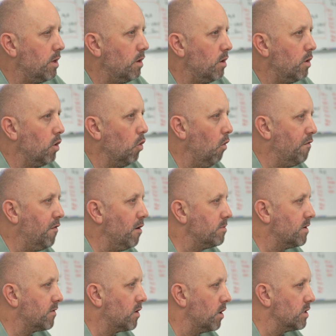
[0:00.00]
law firms
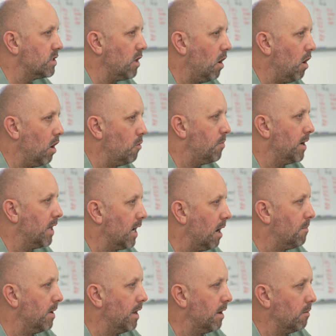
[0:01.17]
have got to start opening
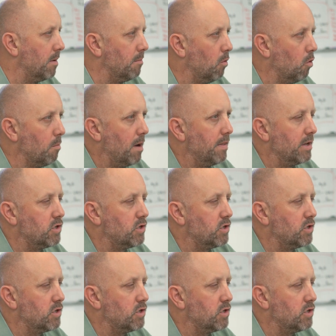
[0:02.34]
up a little bit more about their